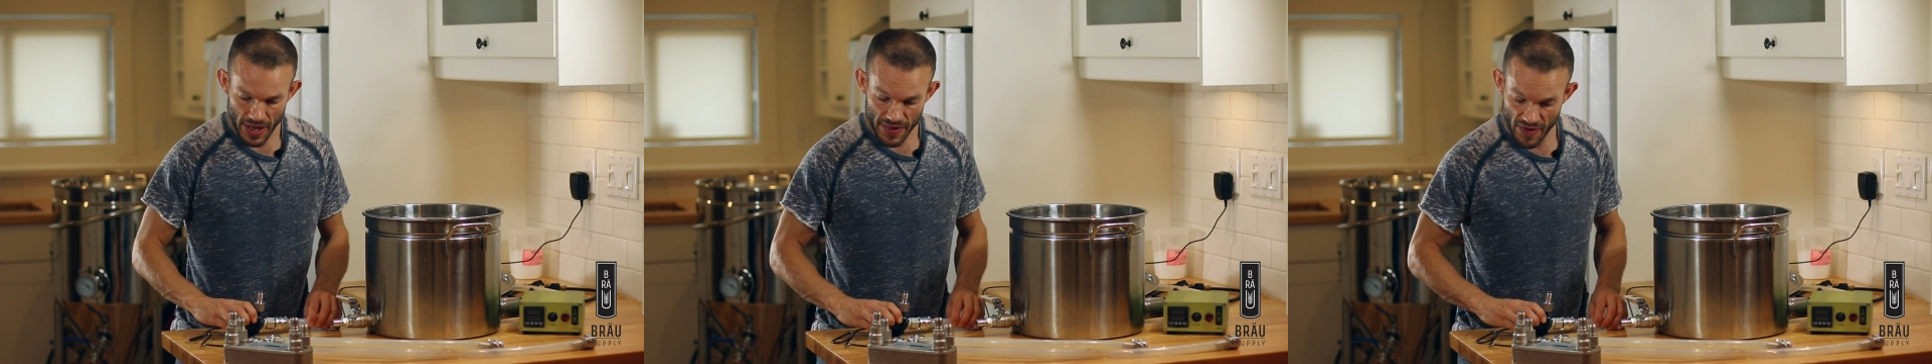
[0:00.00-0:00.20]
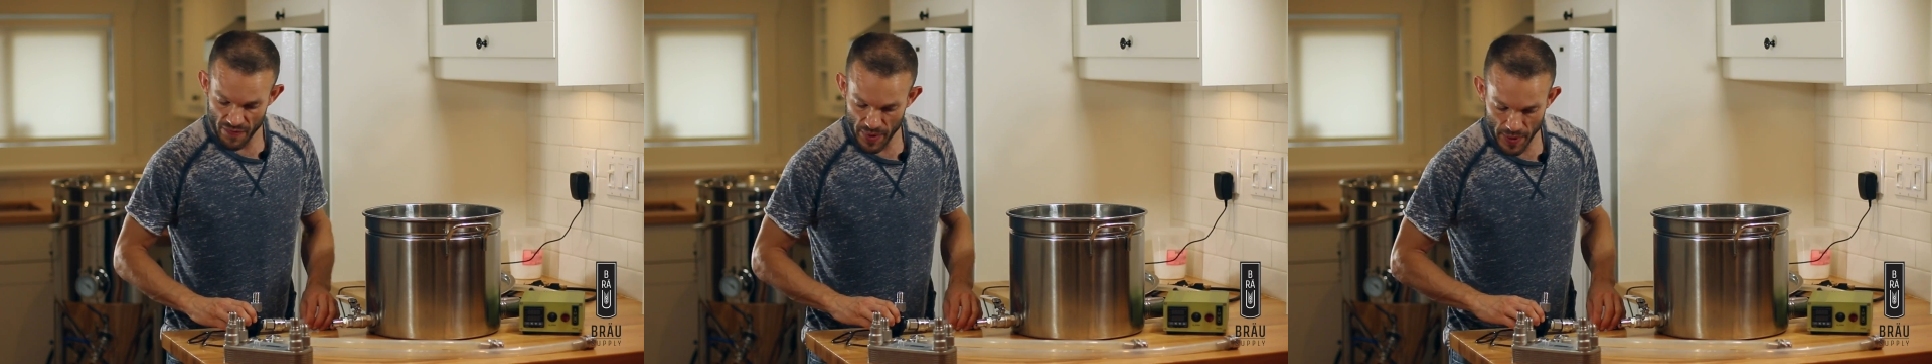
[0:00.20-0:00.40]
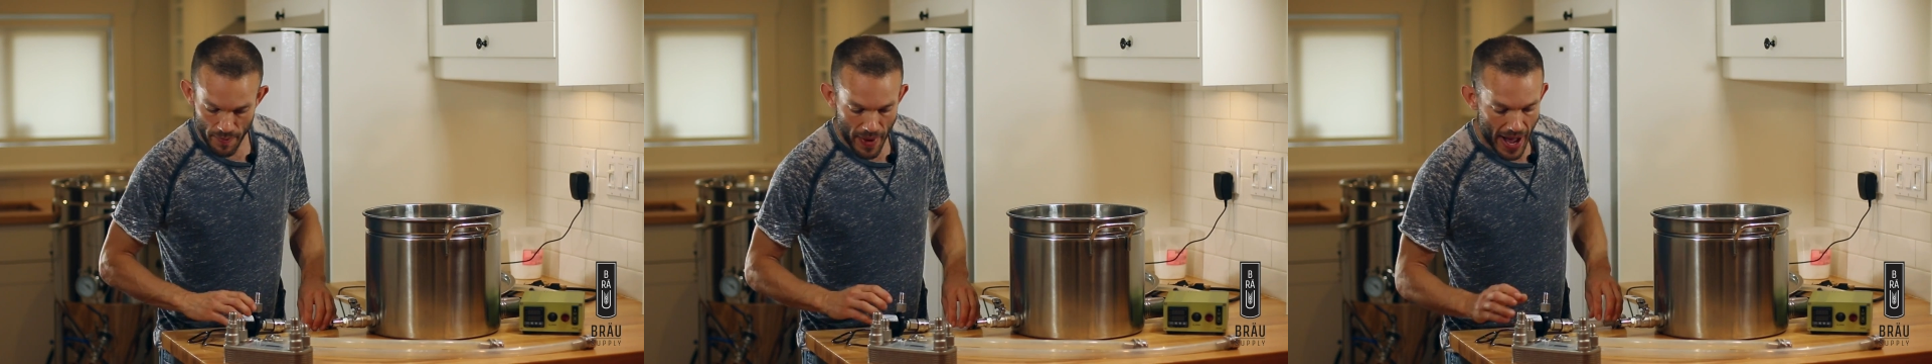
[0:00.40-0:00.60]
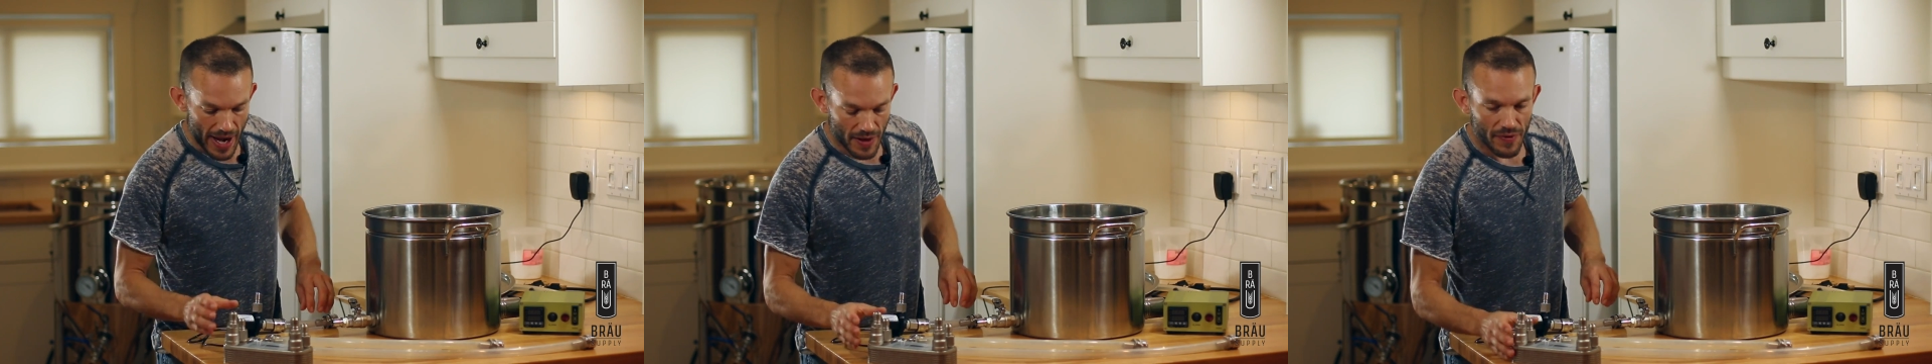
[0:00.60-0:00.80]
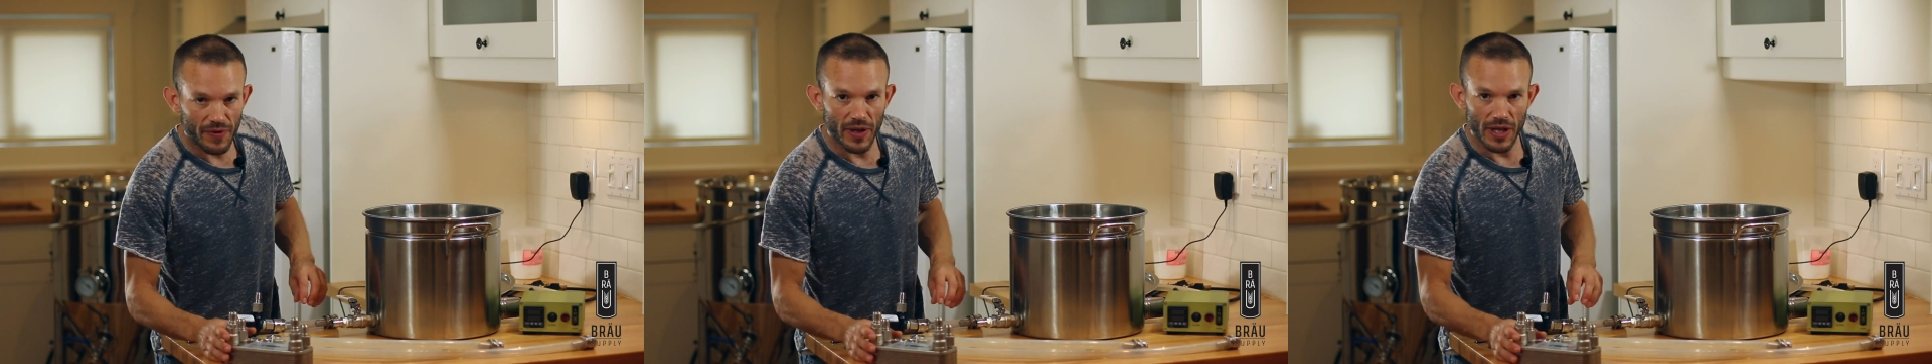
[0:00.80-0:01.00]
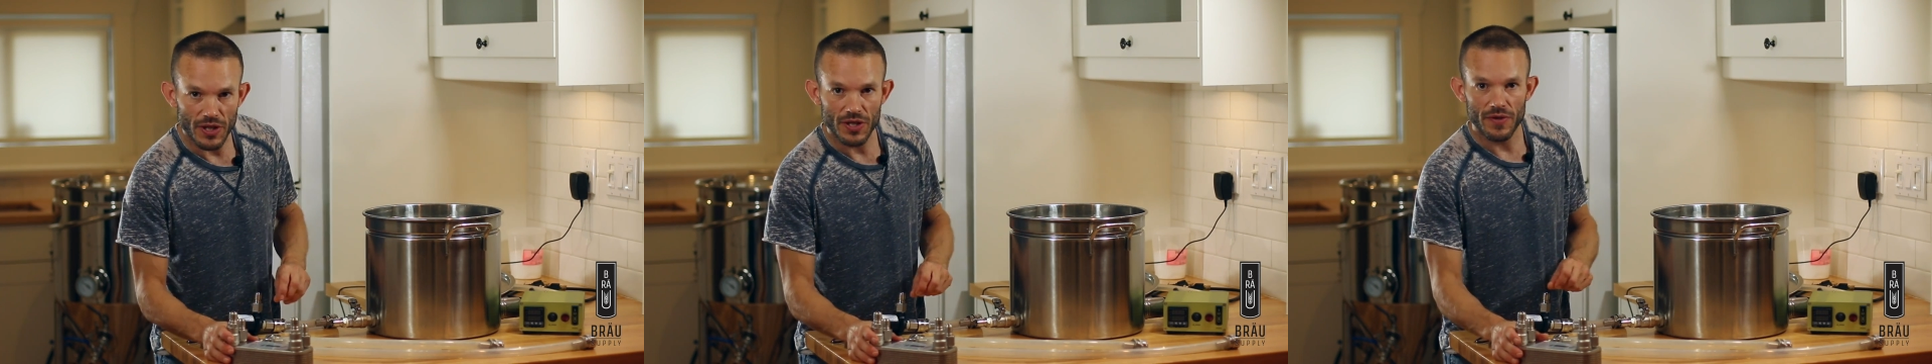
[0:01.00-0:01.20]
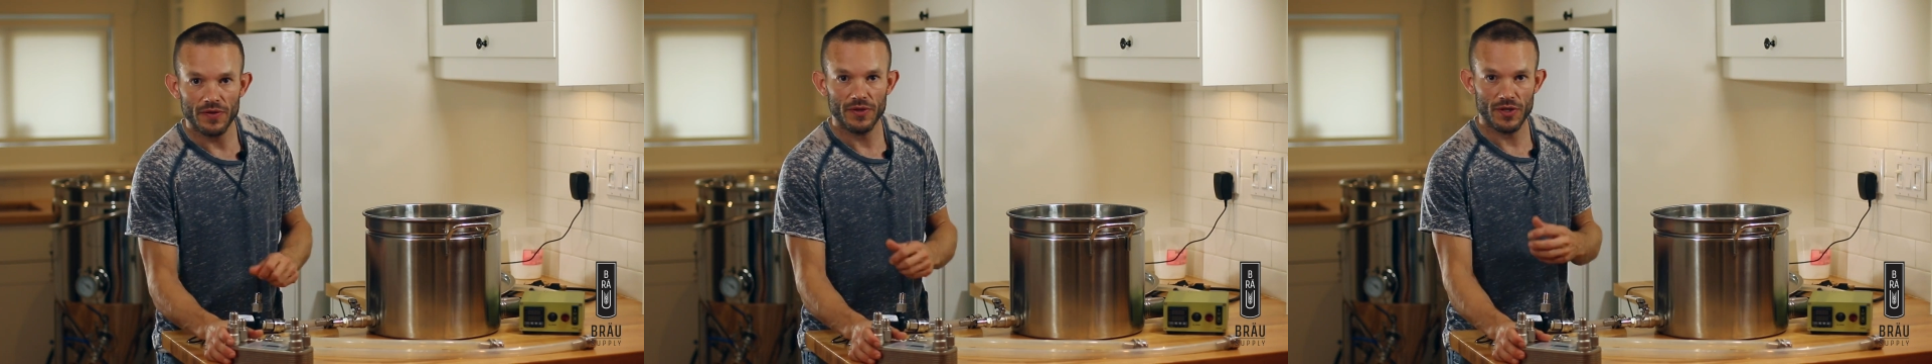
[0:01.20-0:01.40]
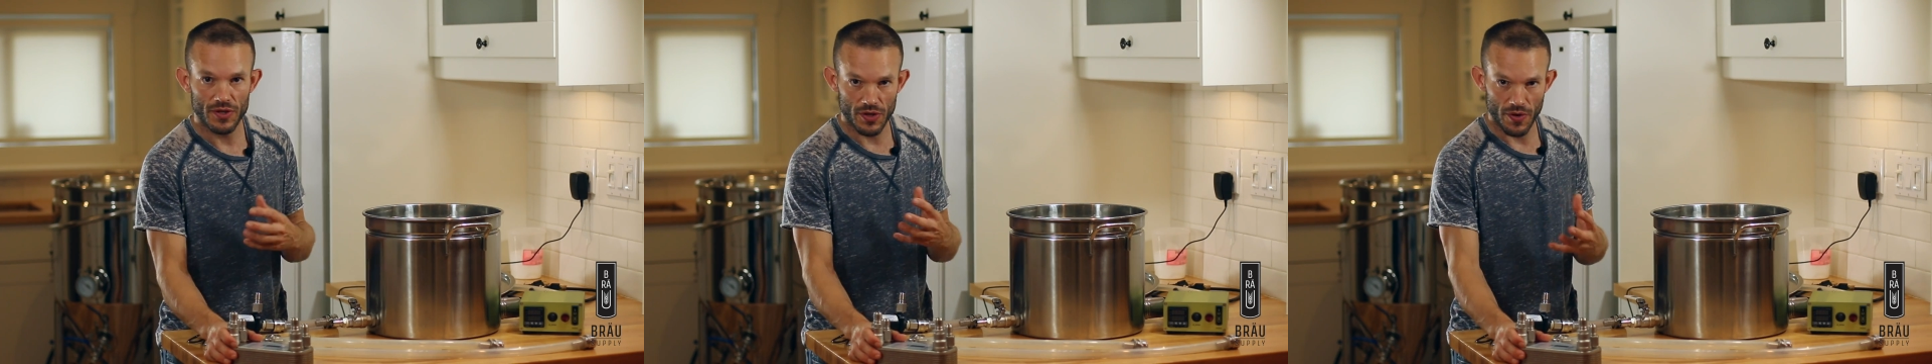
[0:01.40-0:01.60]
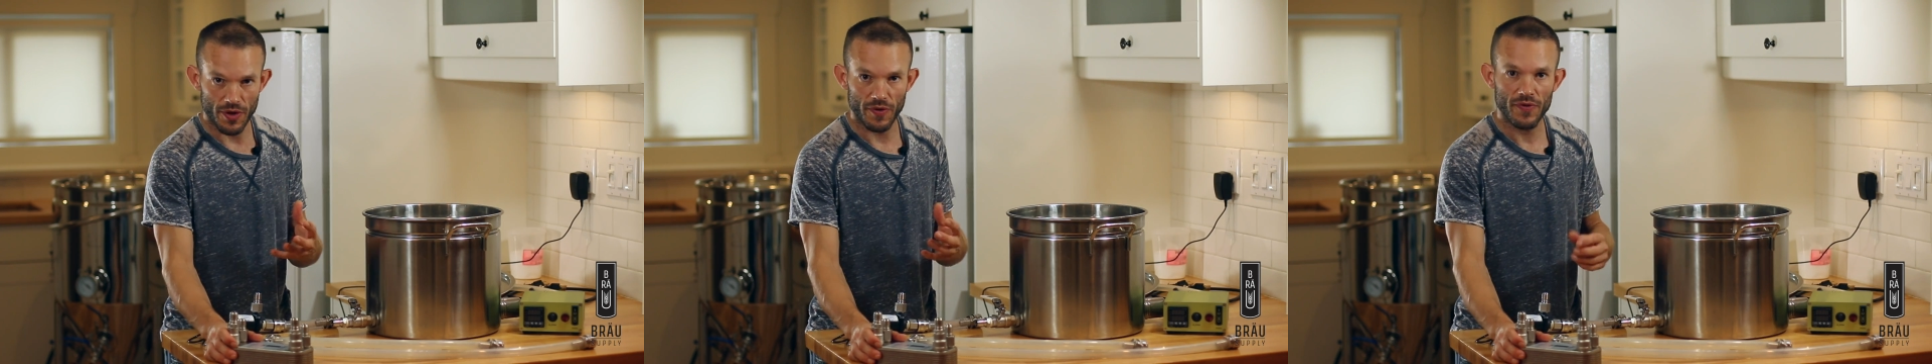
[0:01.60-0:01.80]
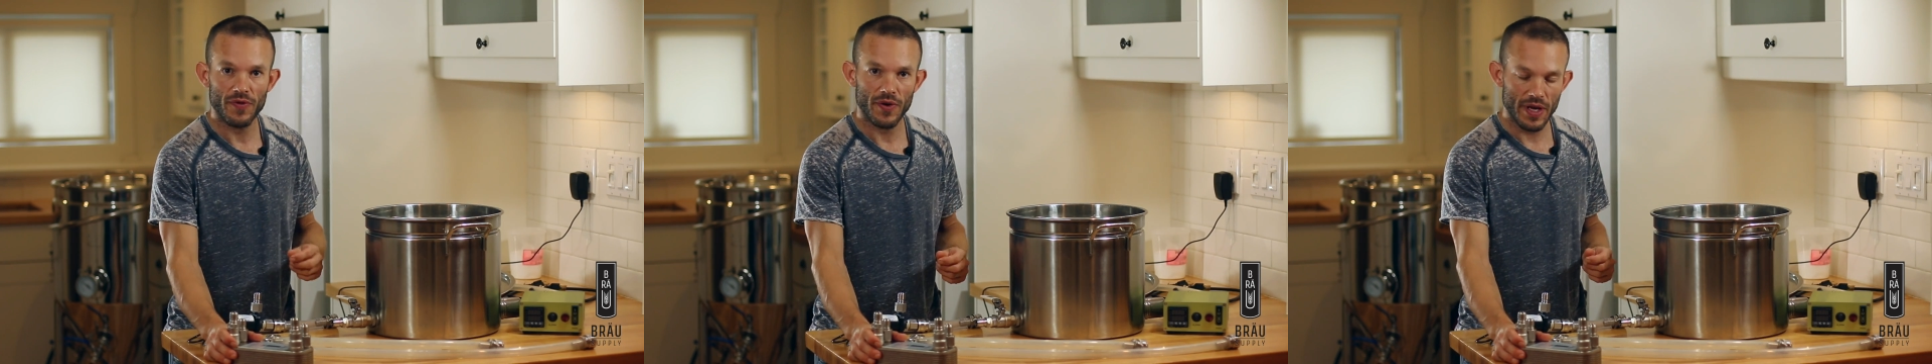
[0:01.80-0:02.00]
They've been backflushed so
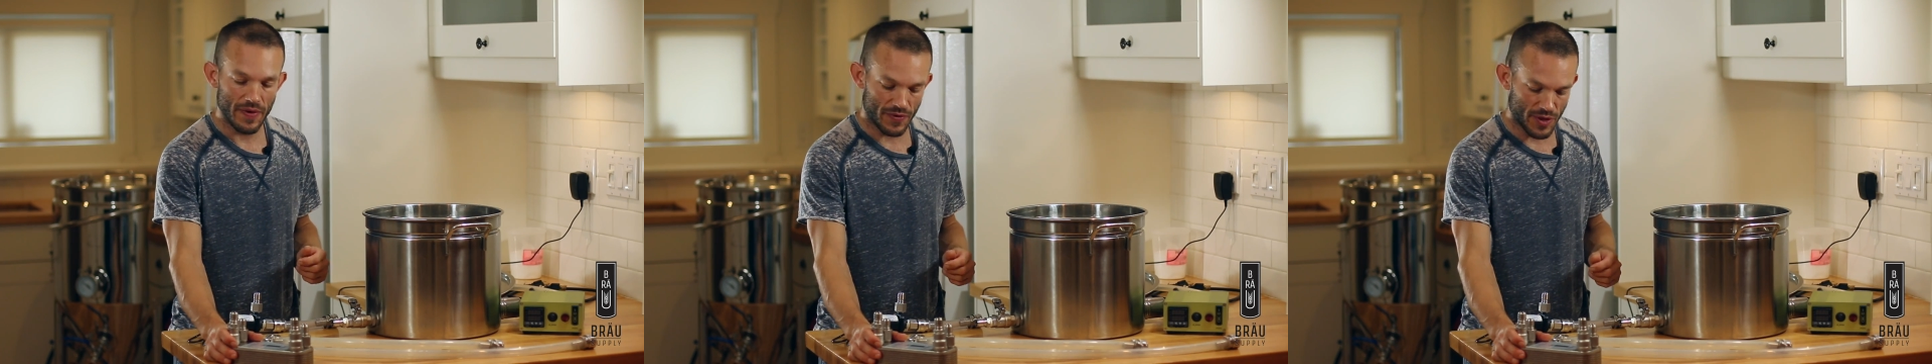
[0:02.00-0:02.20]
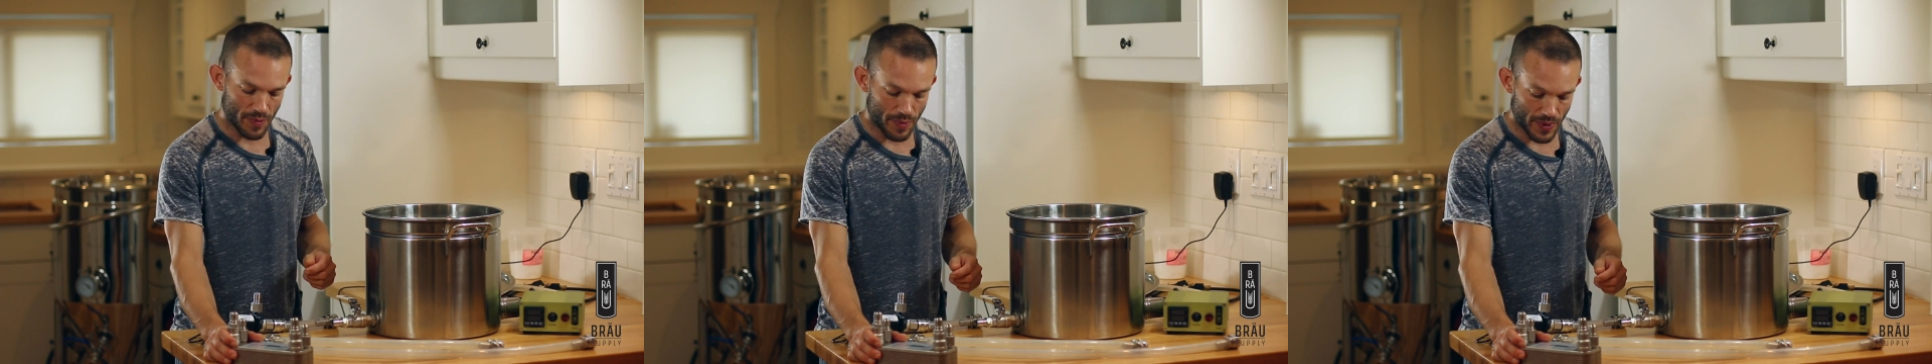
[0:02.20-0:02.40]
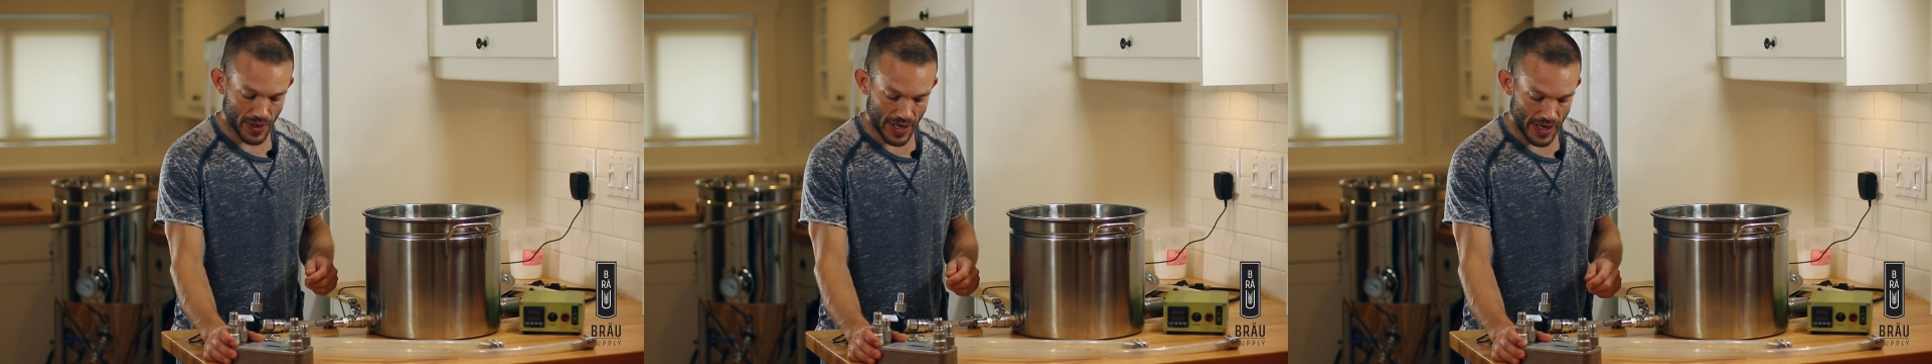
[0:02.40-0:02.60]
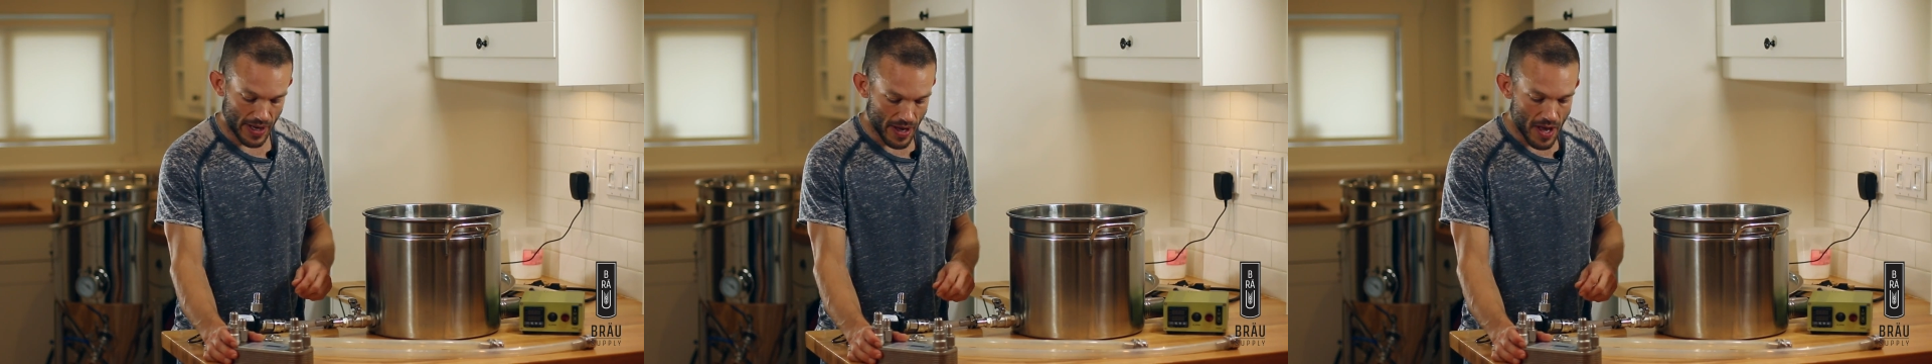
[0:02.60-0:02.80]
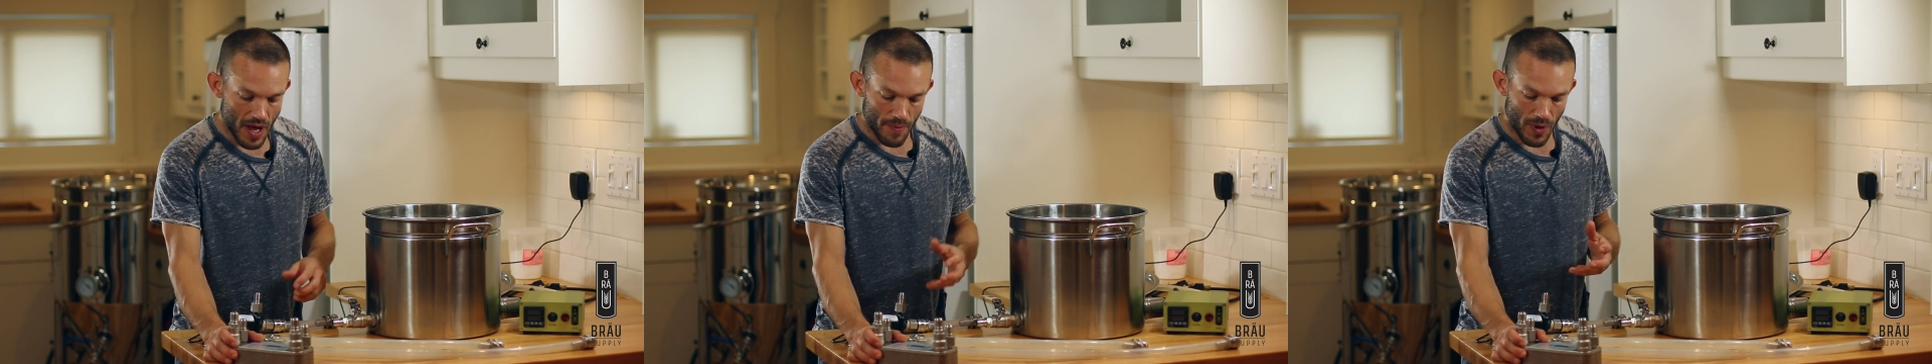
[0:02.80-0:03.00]
they're free of debris,